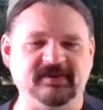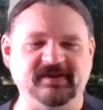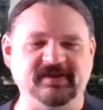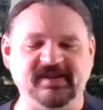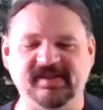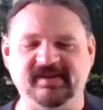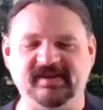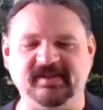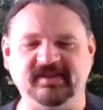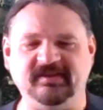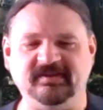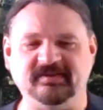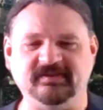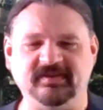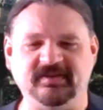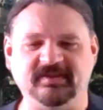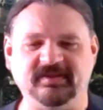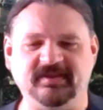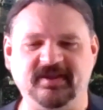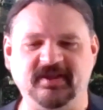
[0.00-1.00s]

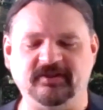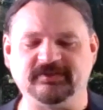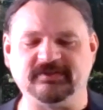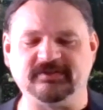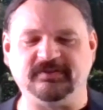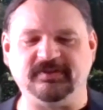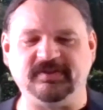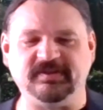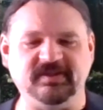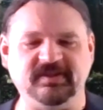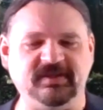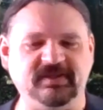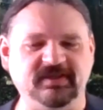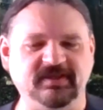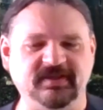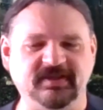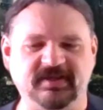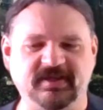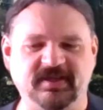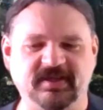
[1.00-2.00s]

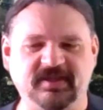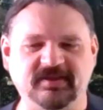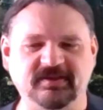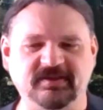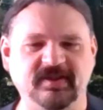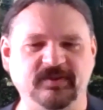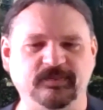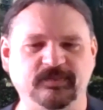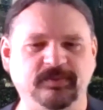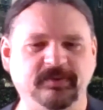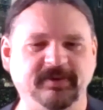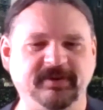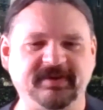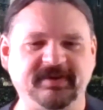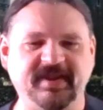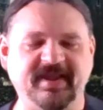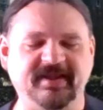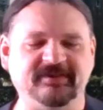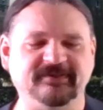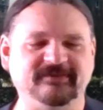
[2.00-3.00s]
the network
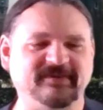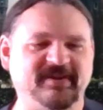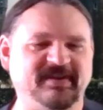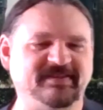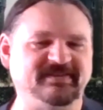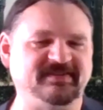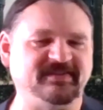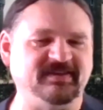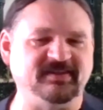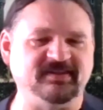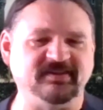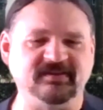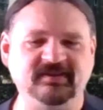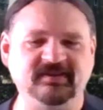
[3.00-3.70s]
addressing,